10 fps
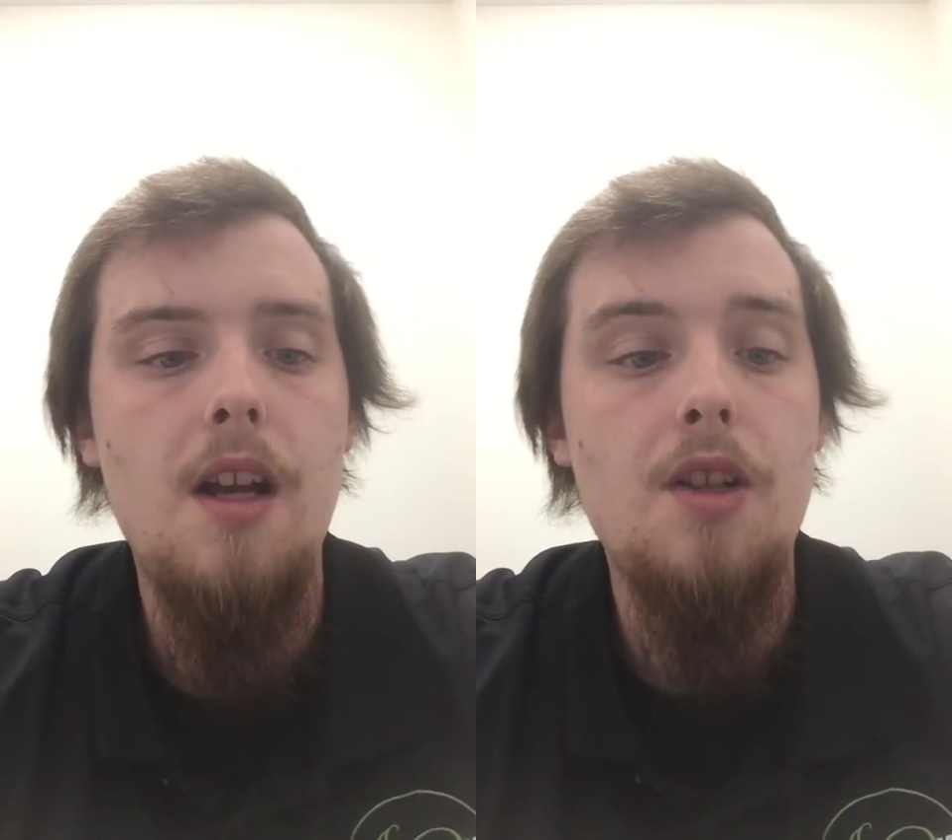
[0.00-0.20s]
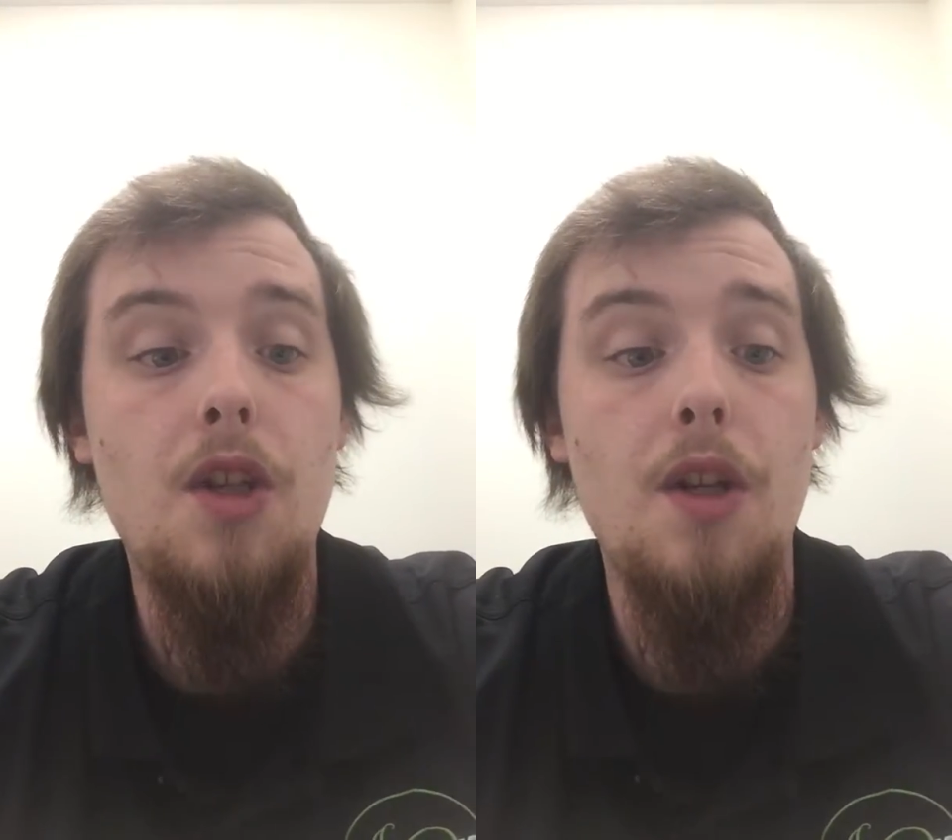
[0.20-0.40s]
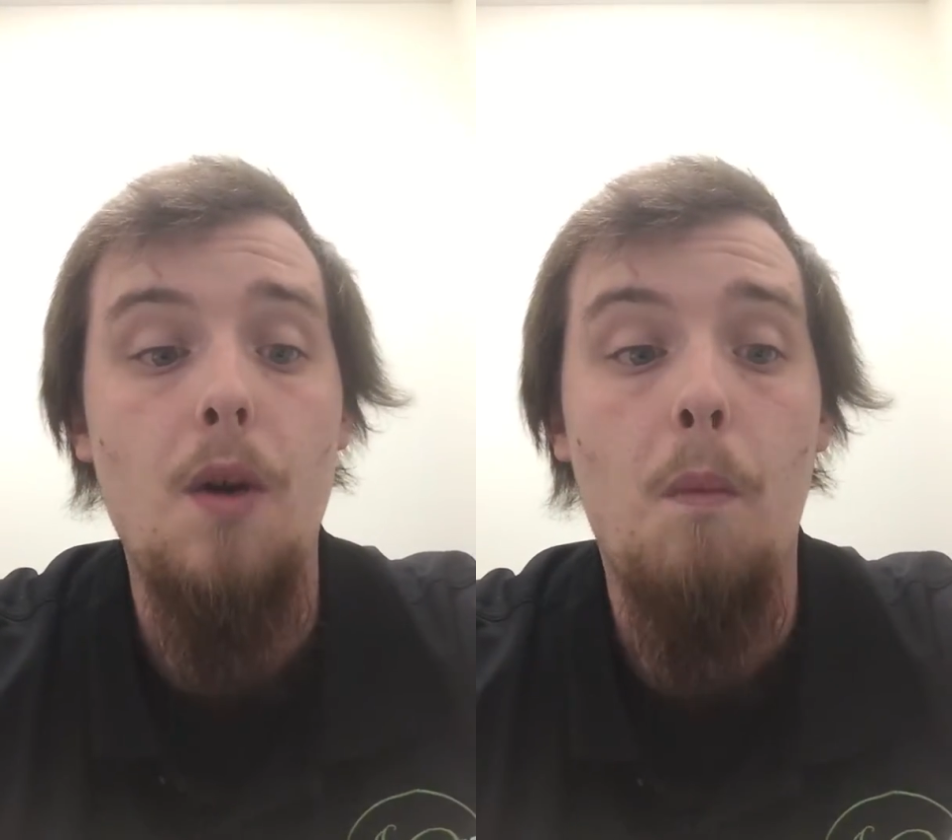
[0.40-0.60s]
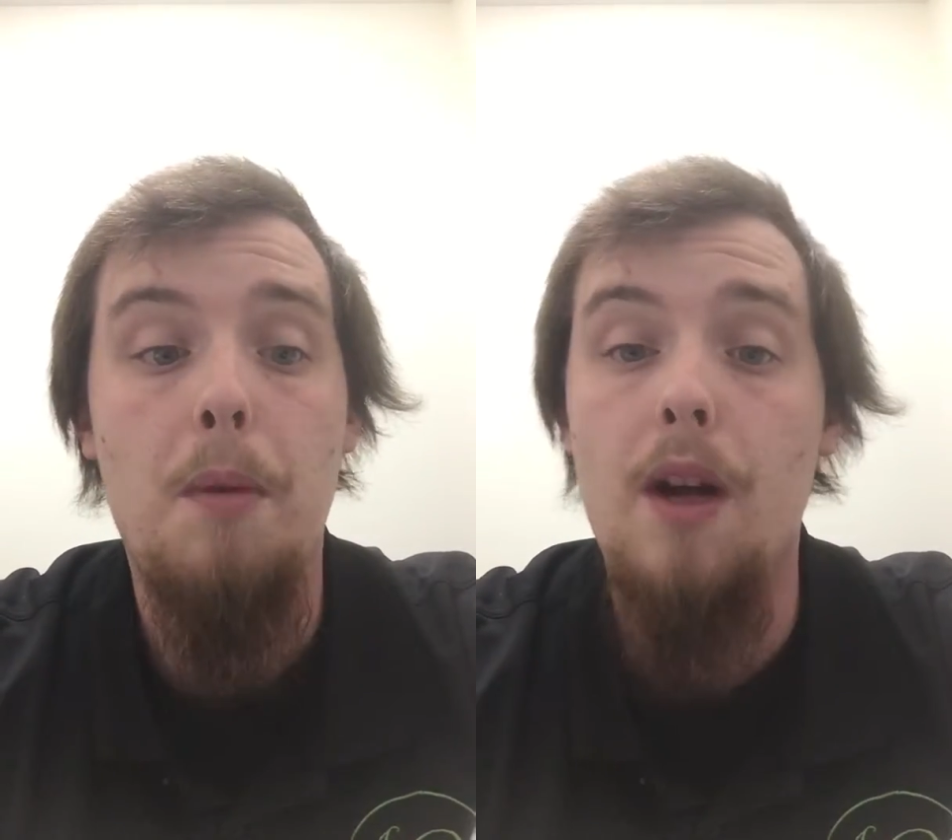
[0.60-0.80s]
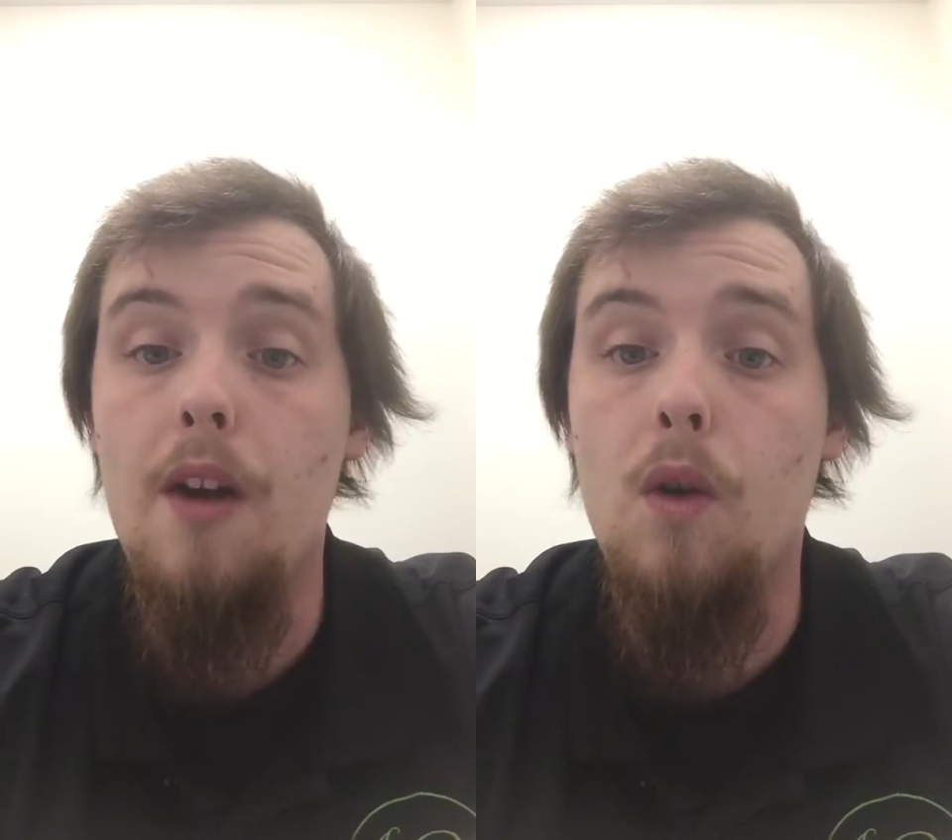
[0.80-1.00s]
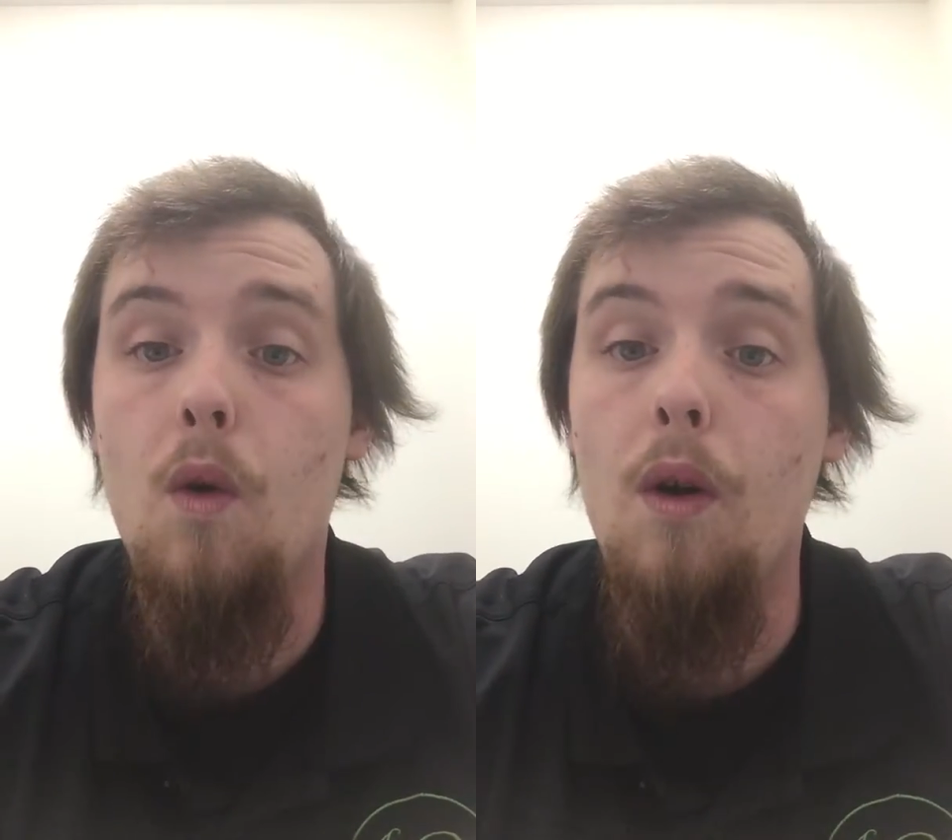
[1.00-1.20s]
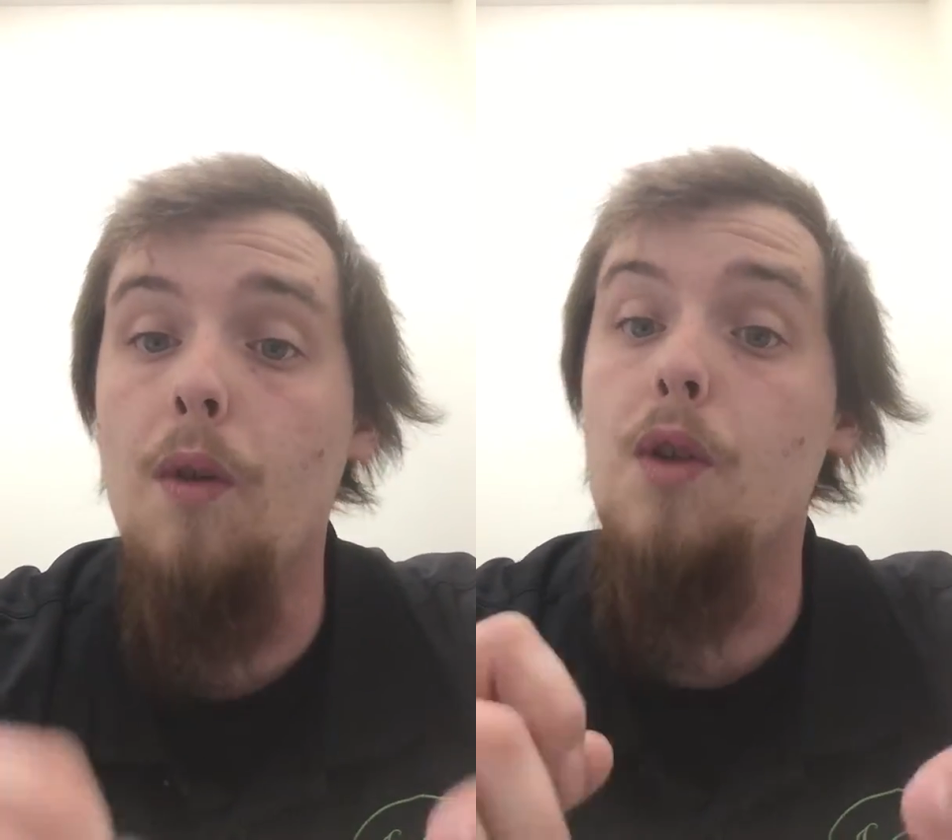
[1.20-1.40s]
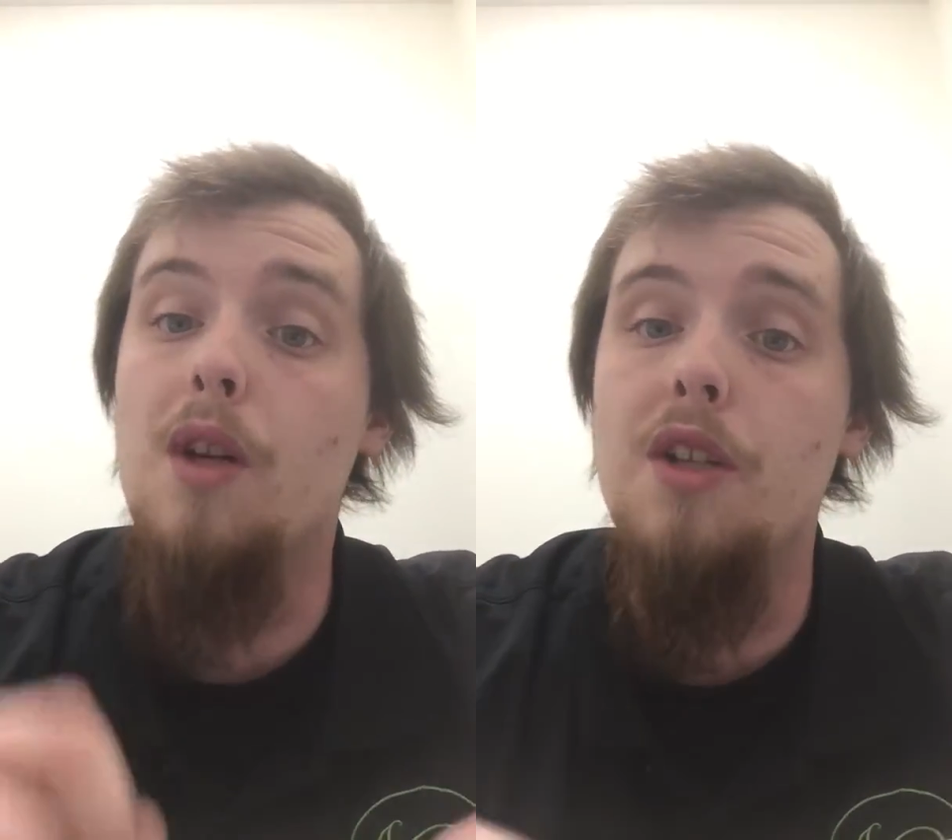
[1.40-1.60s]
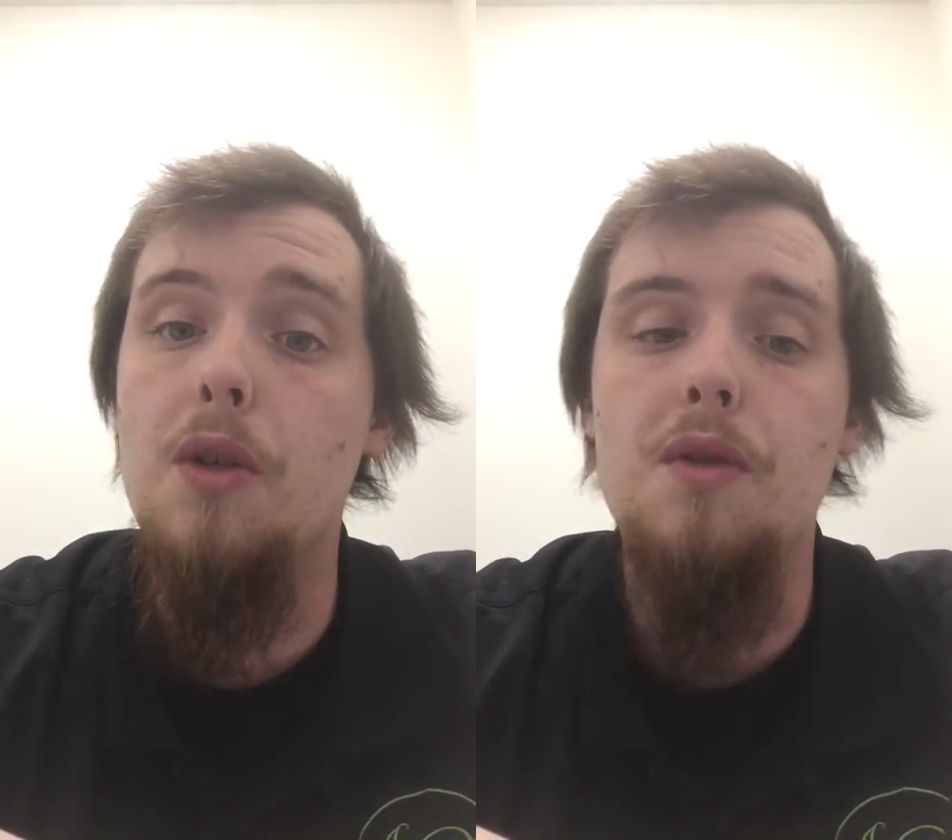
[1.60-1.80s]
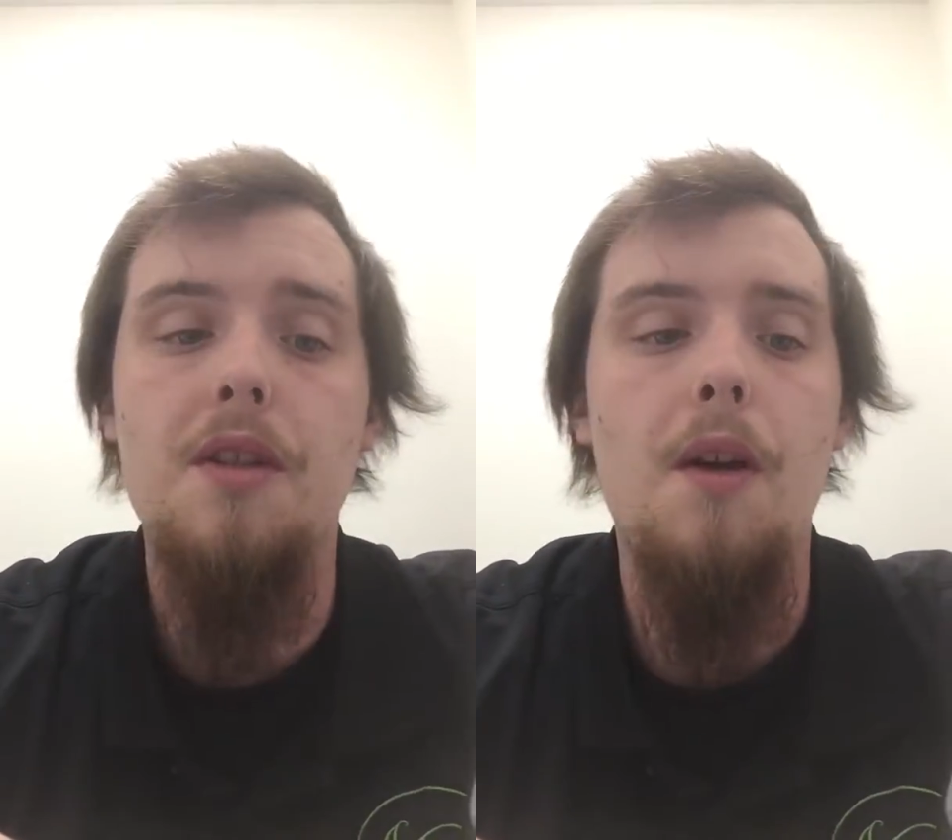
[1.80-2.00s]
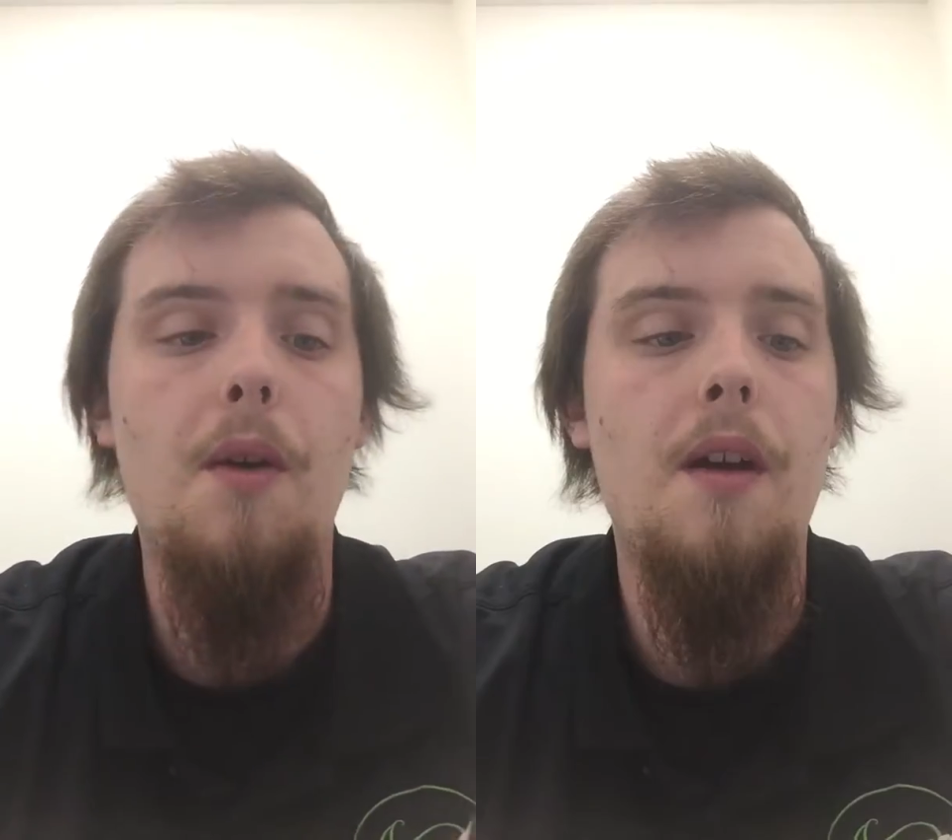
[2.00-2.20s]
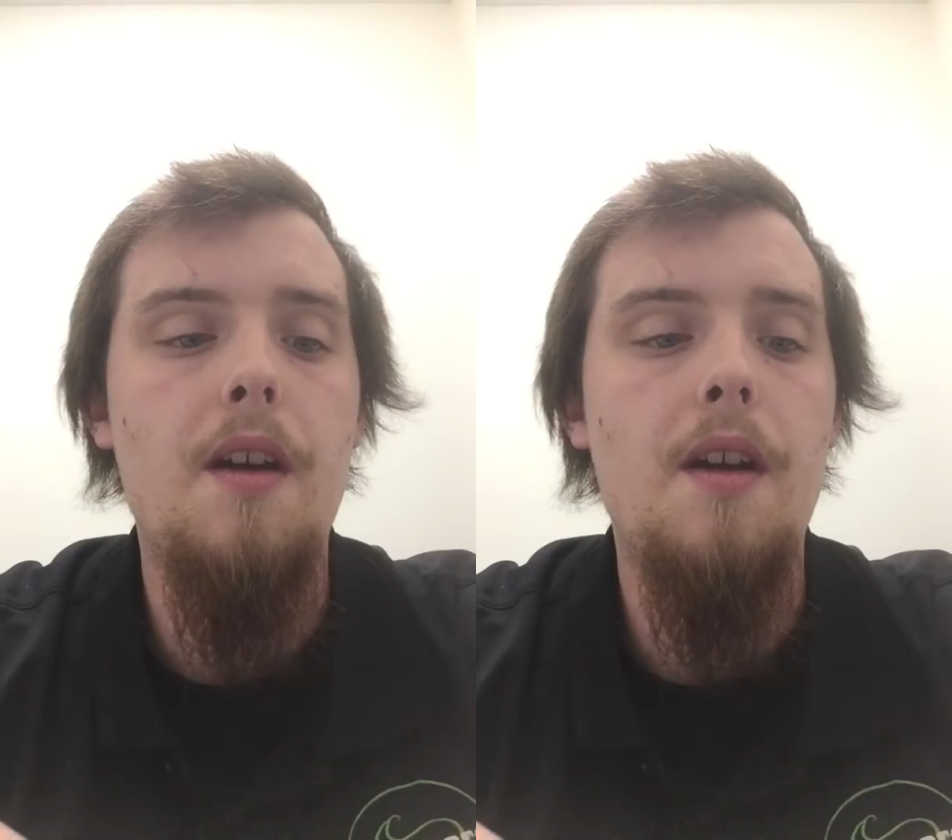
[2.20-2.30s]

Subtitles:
so you don't burn out a coil, you can do so.